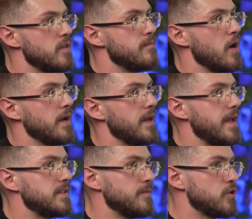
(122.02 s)
the market
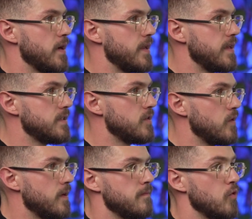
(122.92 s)
ends up trading into
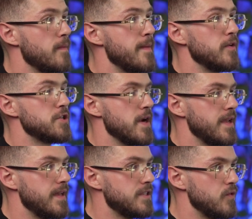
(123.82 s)
it. But remember,
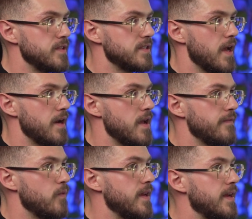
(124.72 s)
trading into it's not
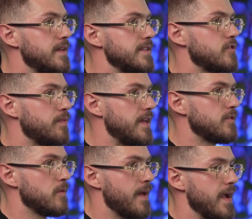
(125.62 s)
enough. We need a
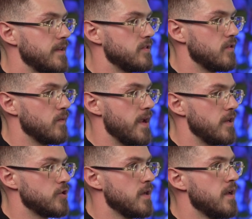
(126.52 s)
displacement back into the
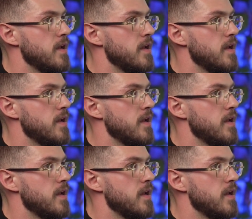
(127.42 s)
range.